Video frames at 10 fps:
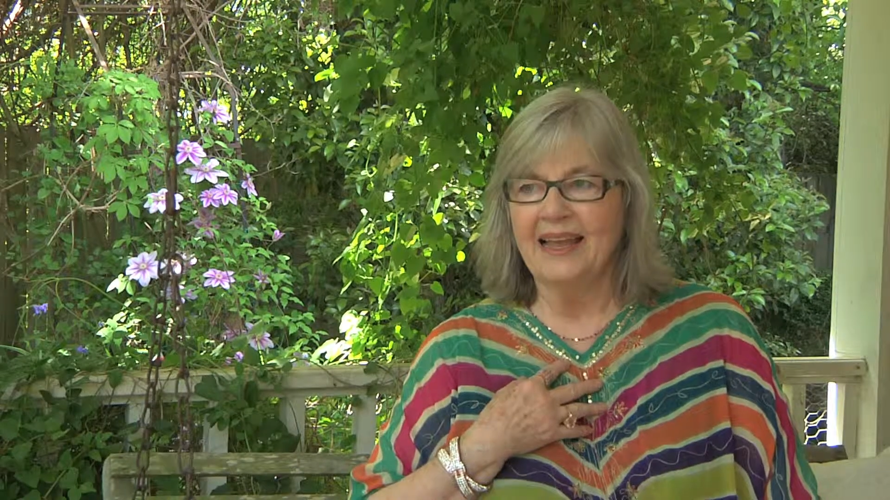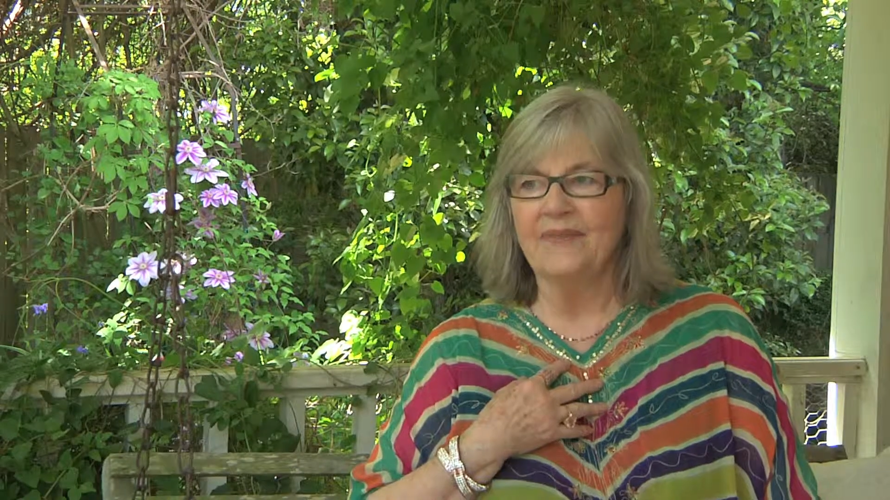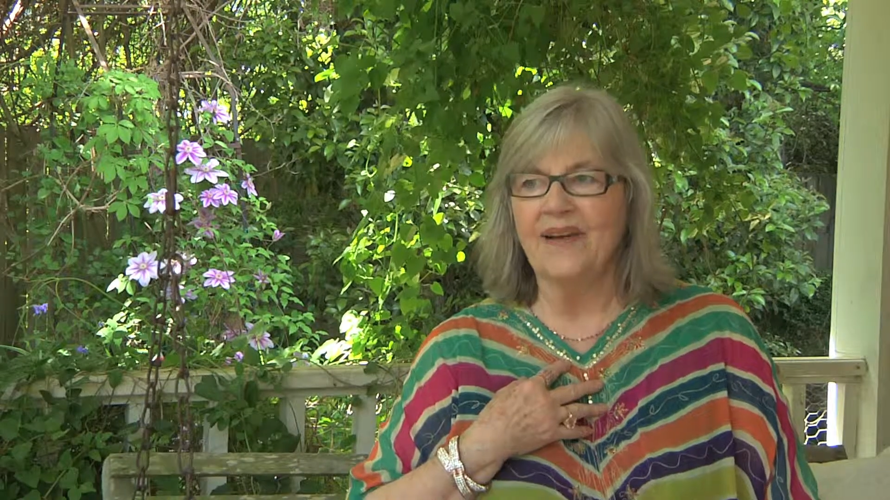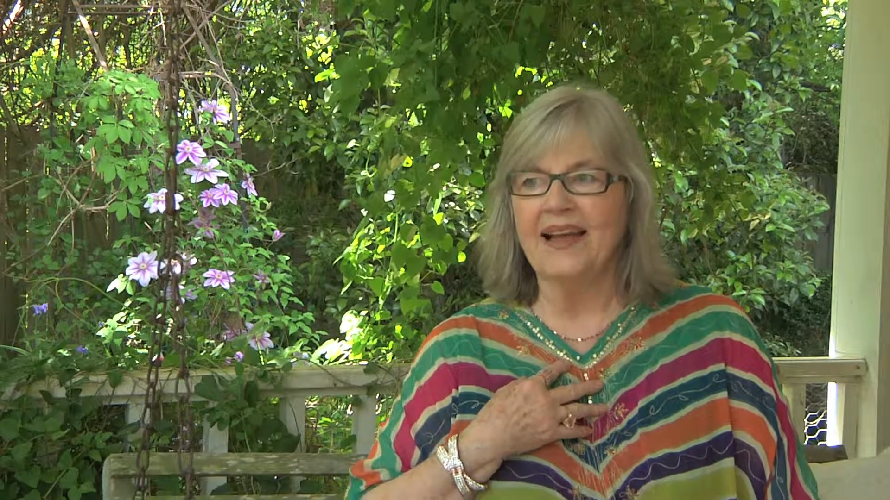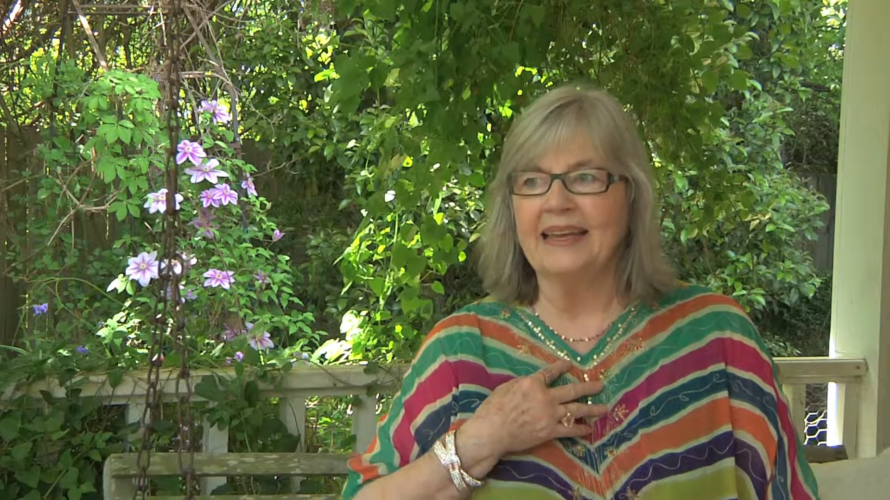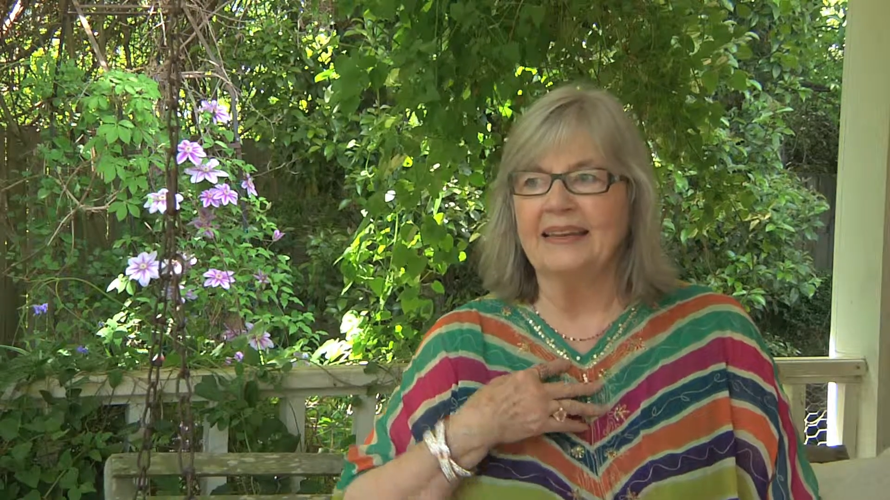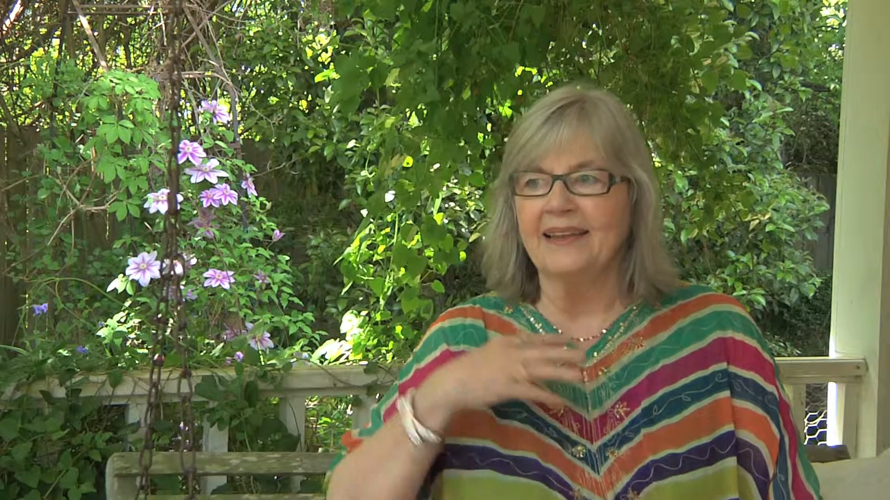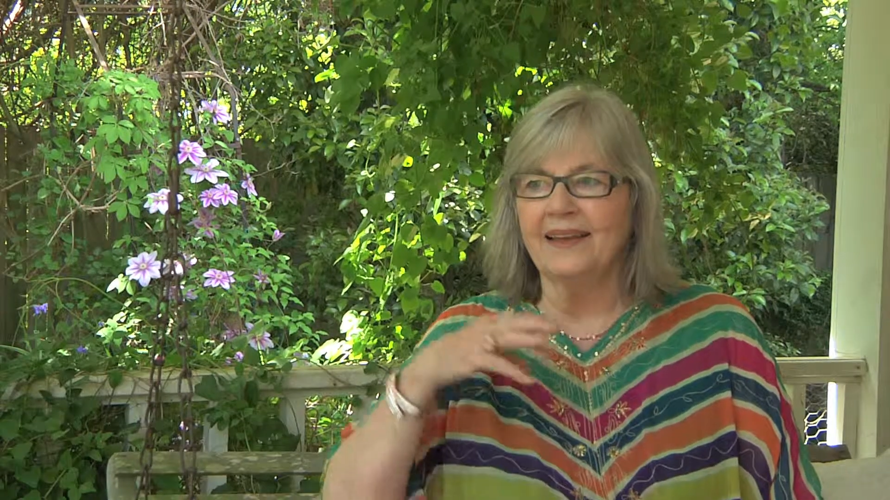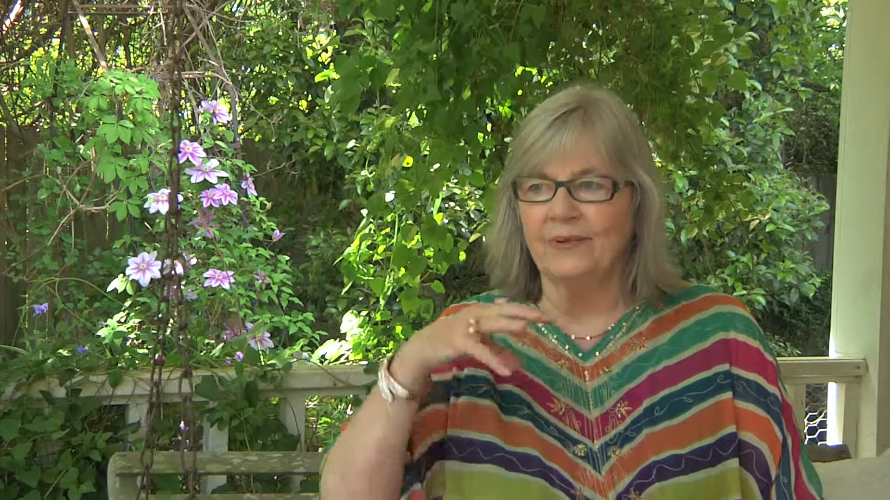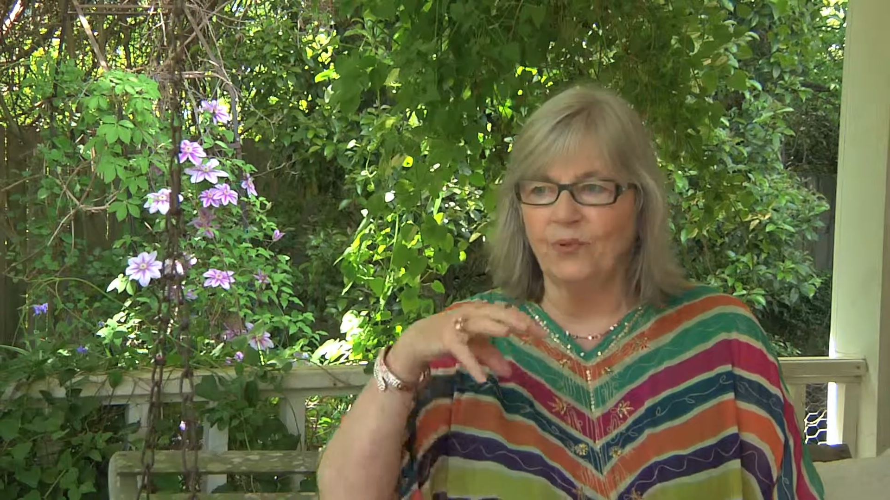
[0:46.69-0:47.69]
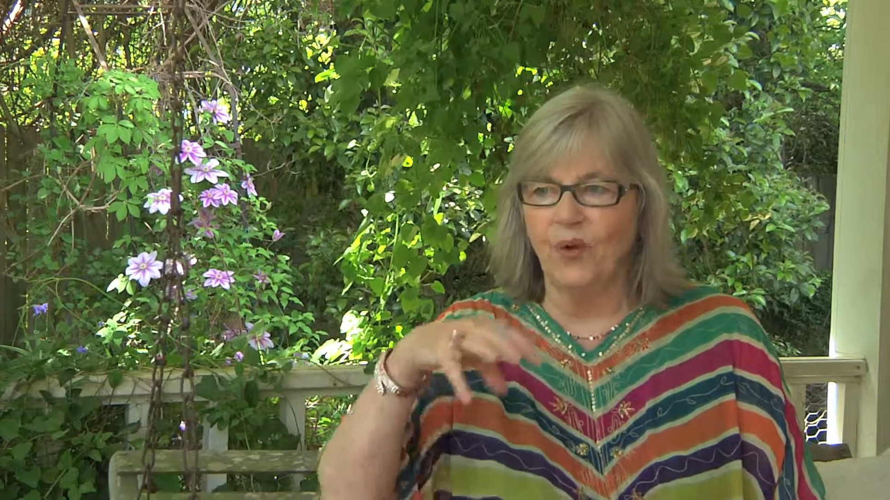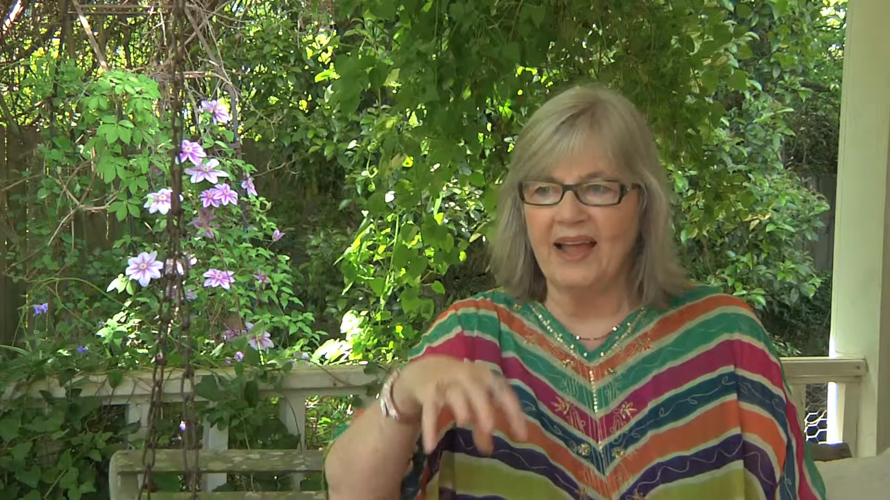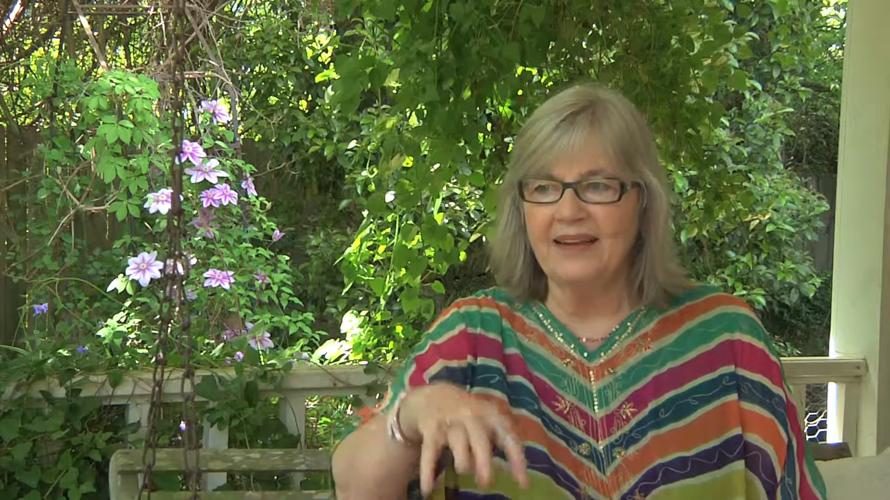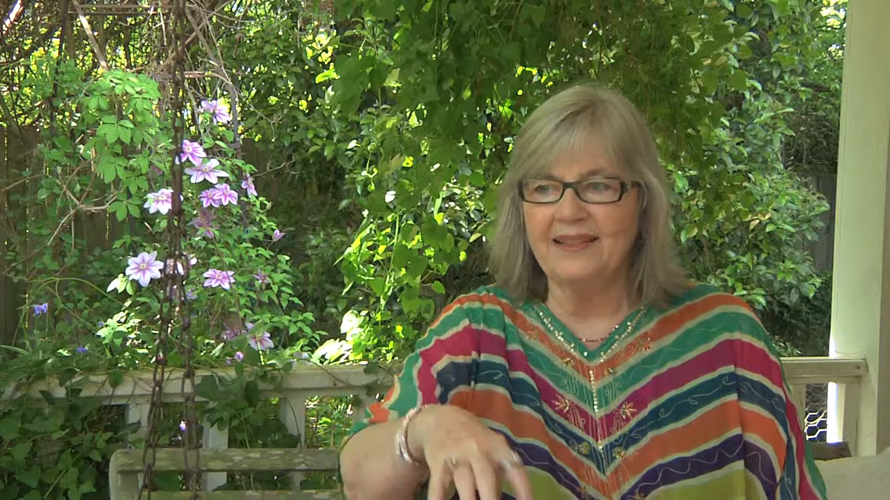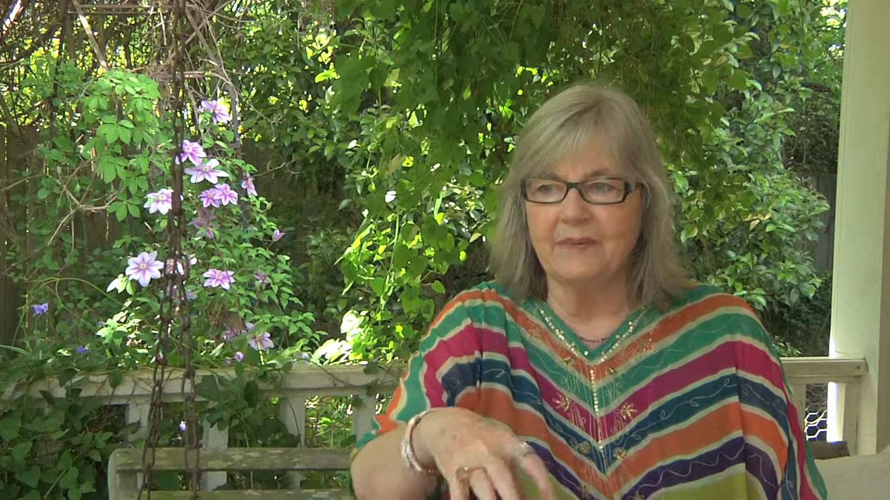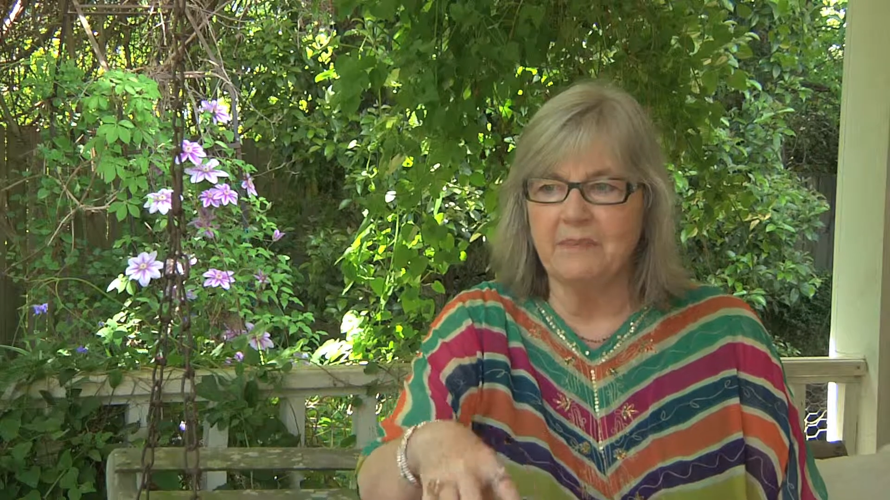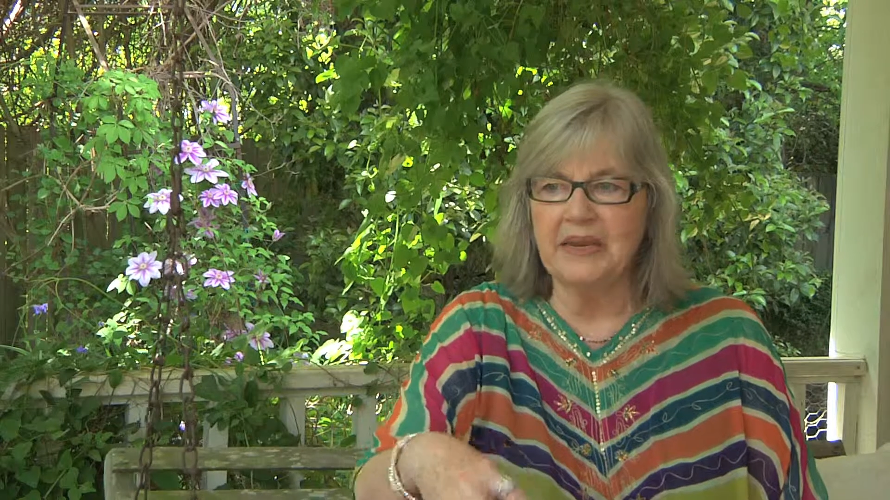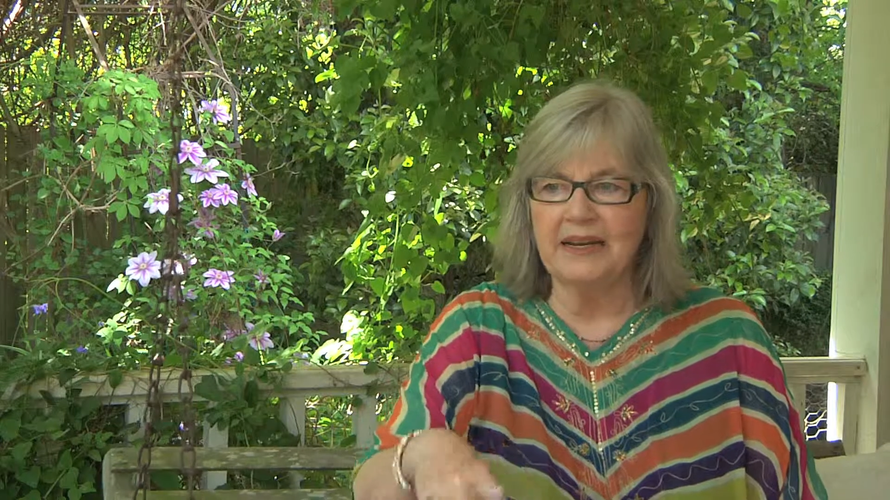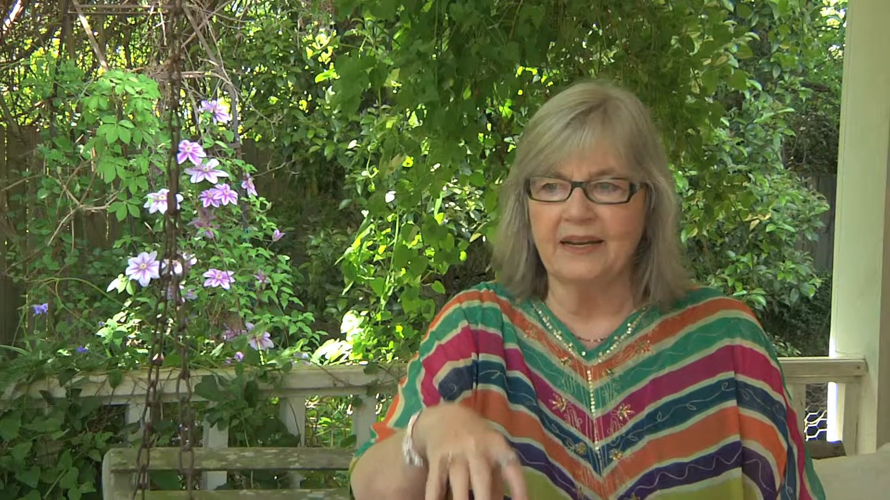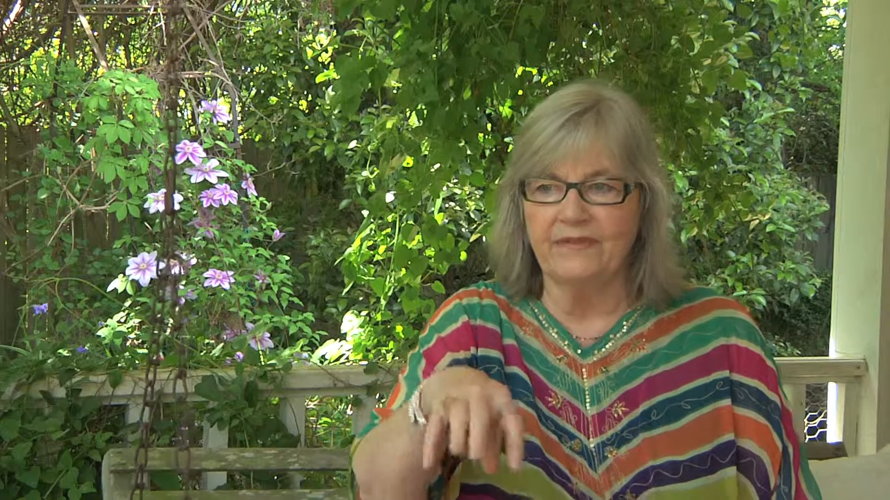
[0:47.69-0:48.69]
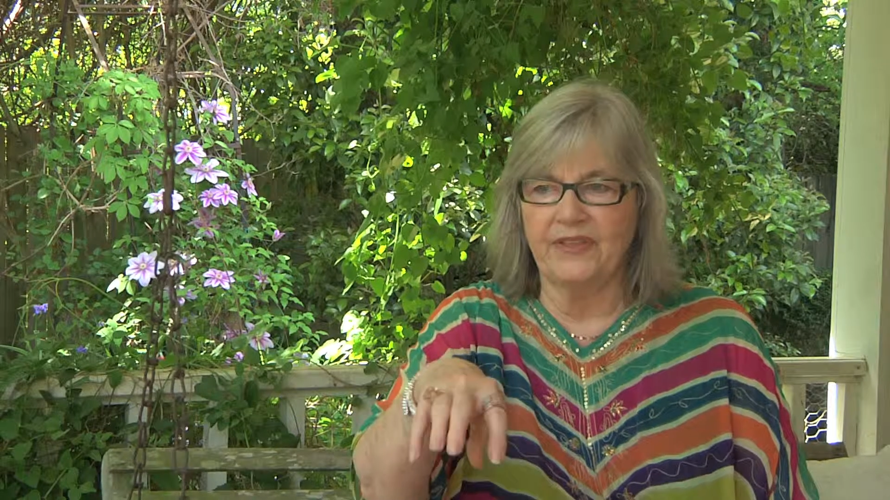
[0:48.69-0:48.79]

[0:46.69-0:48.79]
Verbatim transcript: if I can get right in the middle of